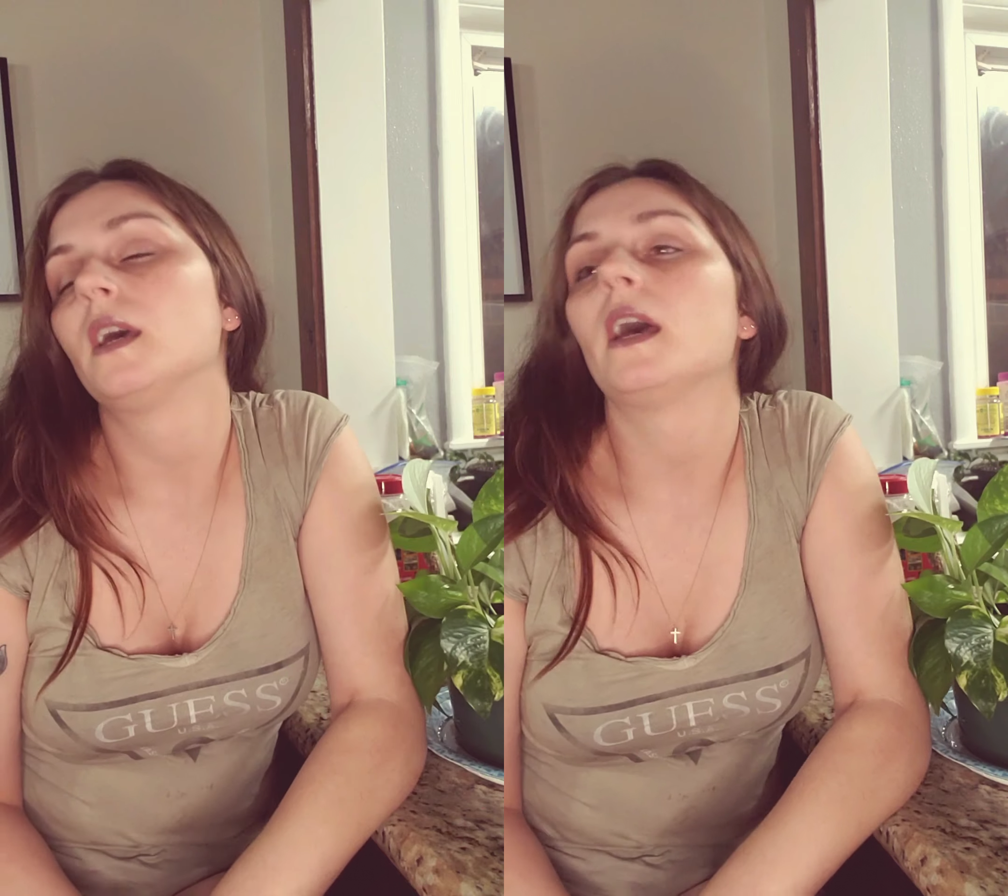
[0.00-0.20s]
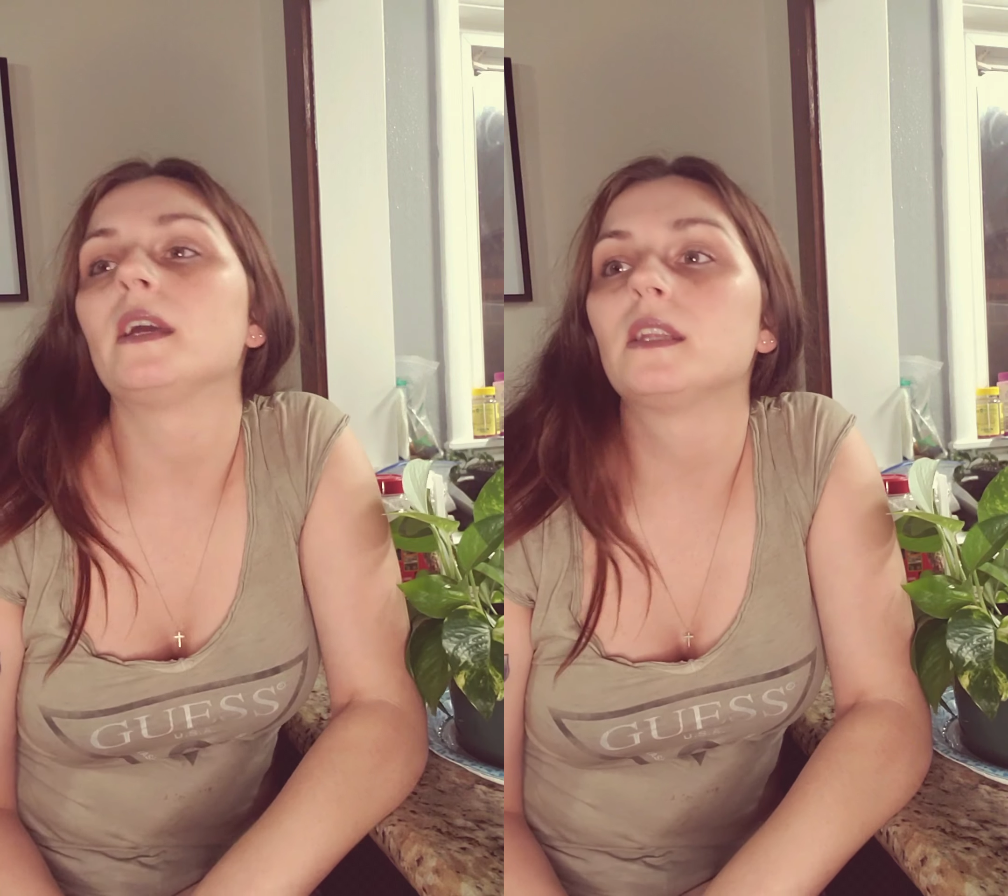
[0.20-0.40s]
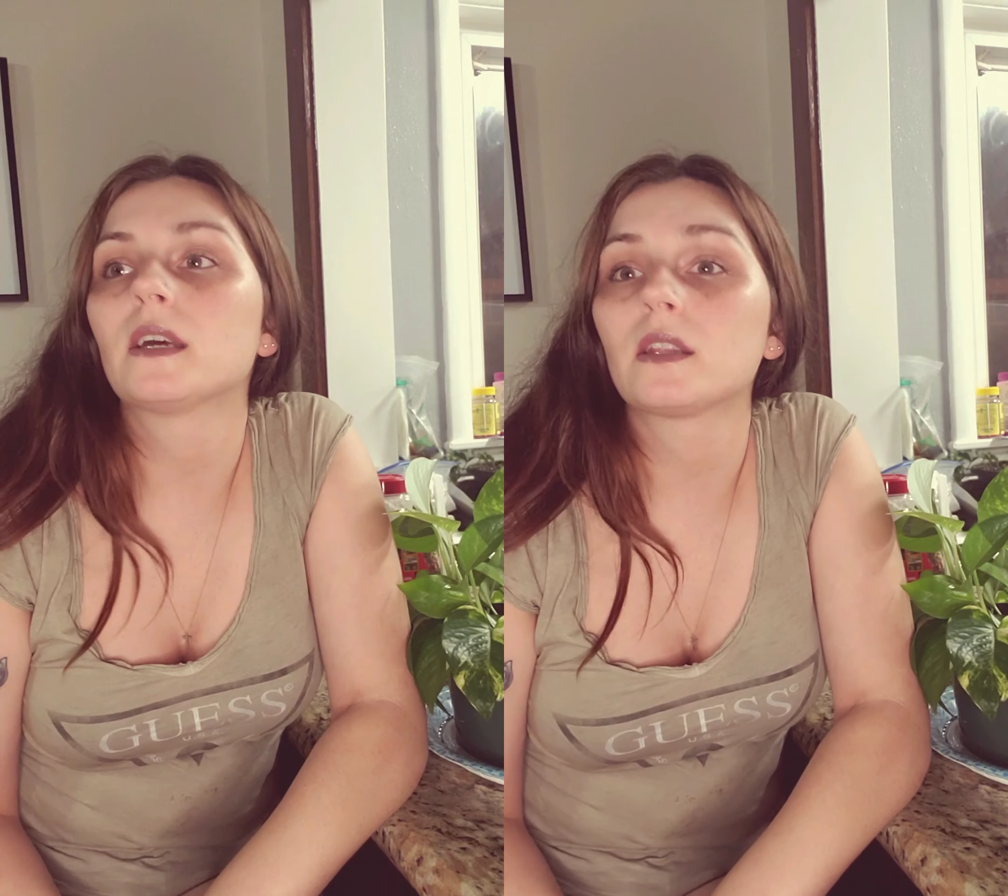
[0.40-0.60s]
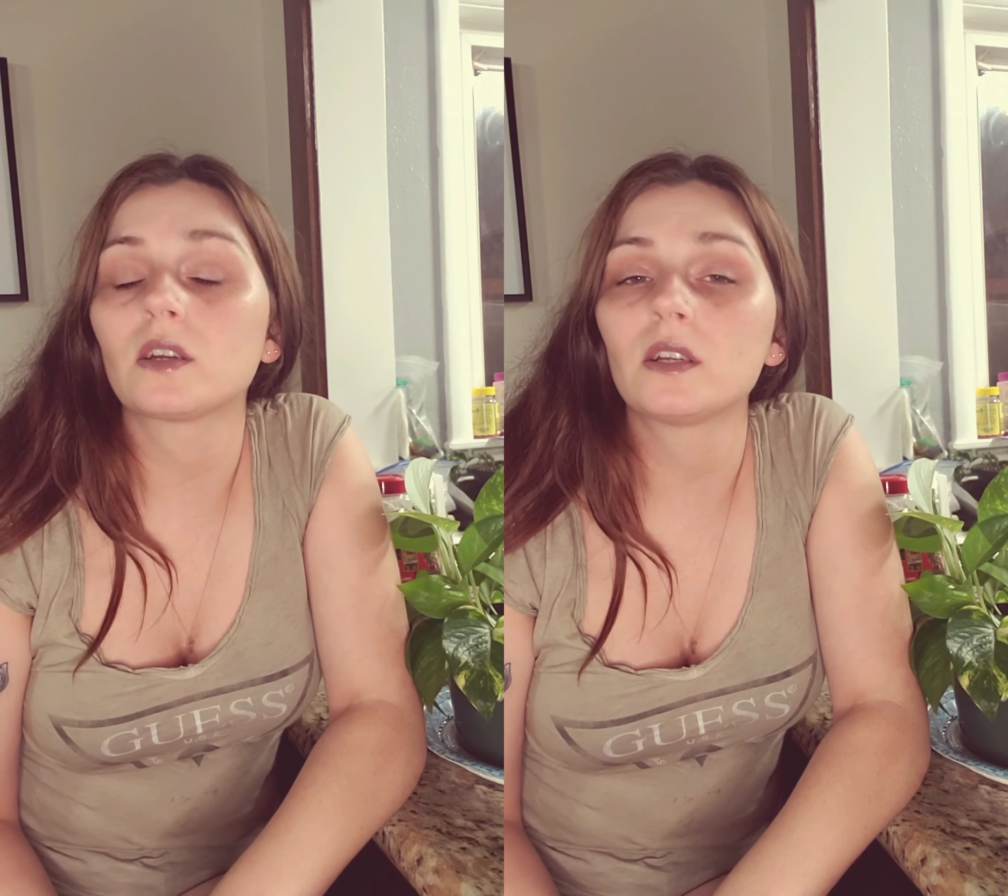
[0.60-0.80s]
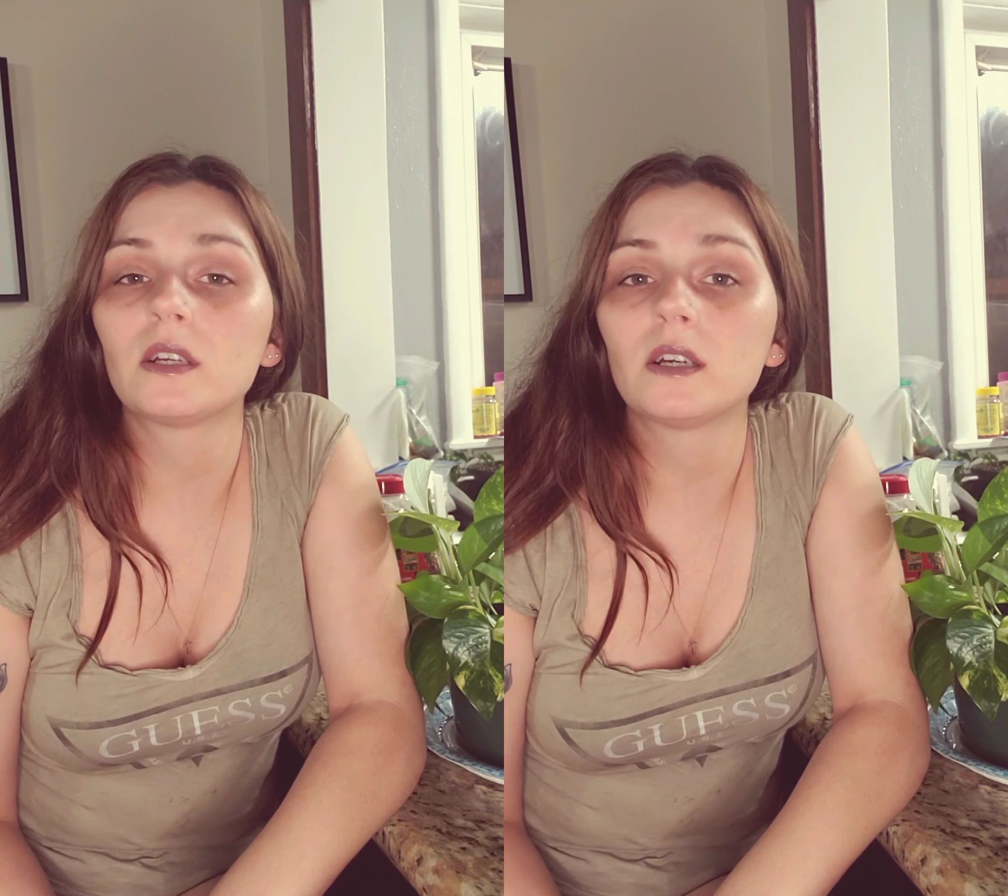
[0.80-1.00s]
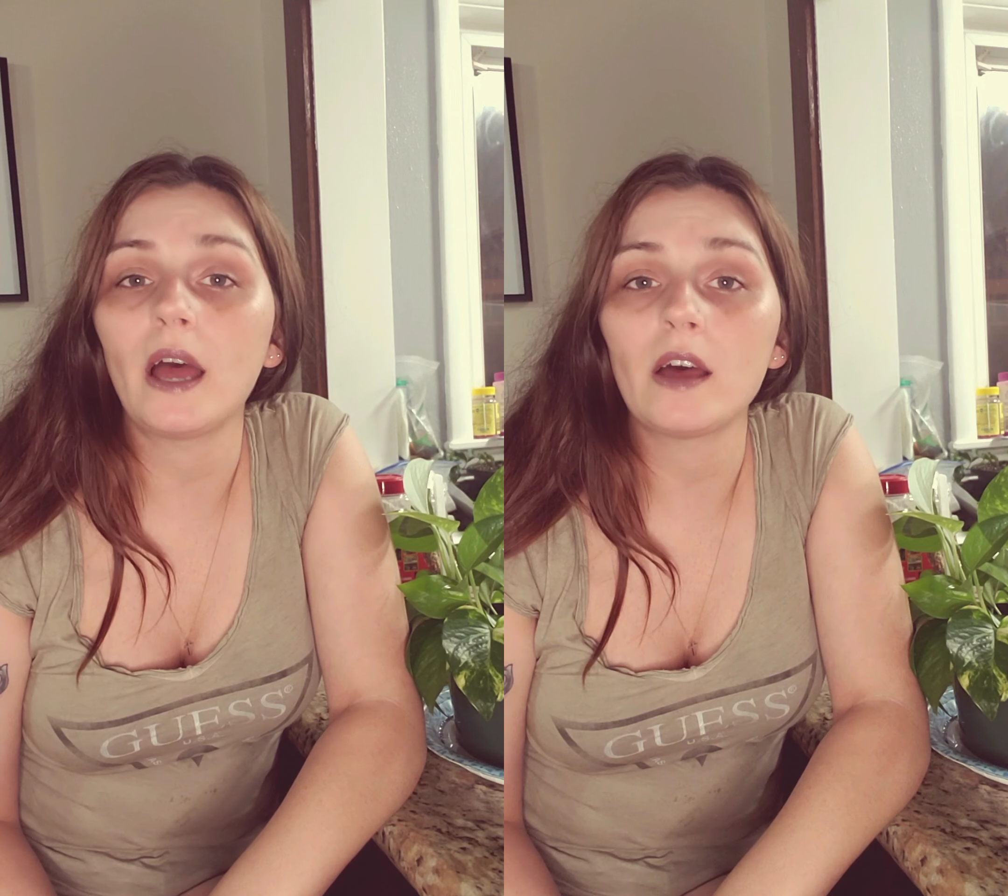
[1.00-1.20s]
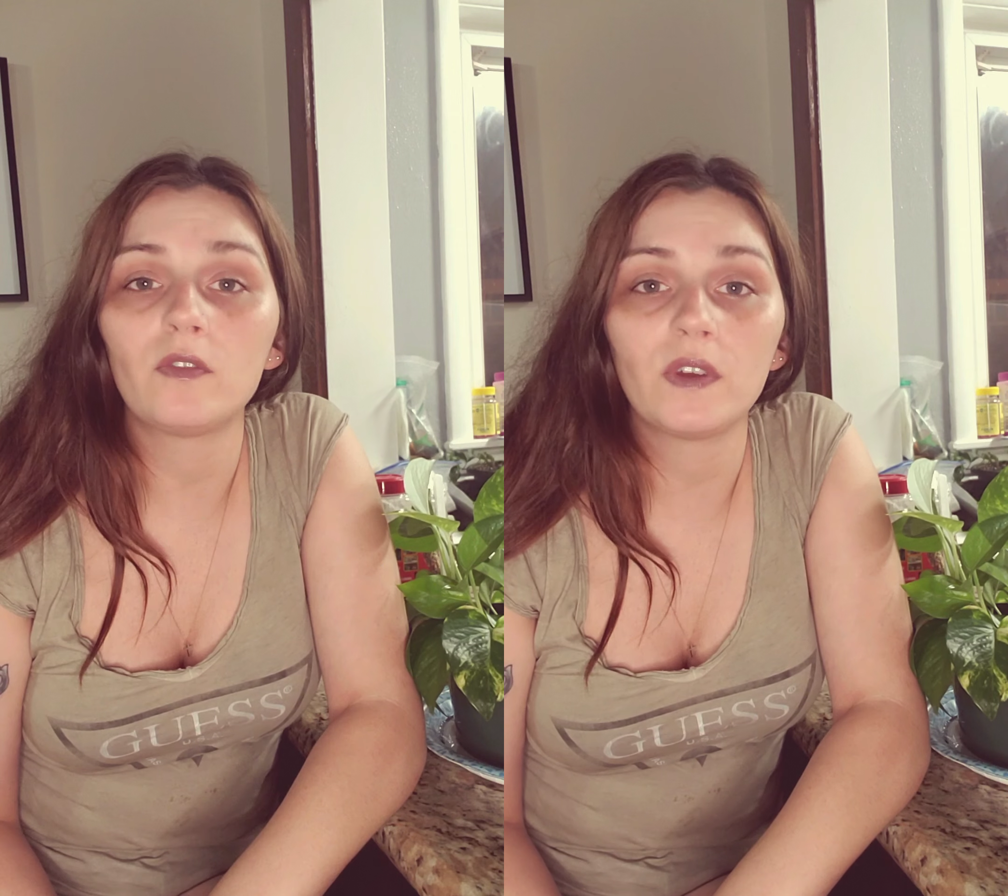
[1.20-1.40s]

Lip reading: And yeah, they're gonna have